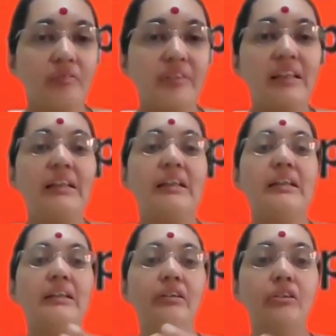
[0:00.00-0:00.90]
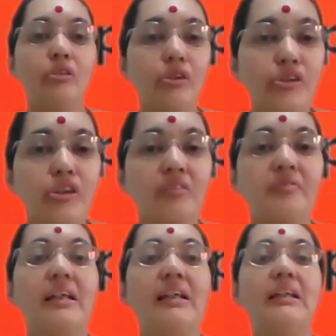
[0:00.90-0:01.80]
of Delhi, the roads
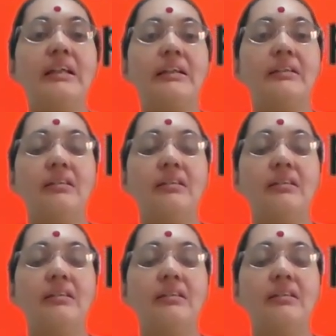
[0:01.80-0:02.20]
of Delhi,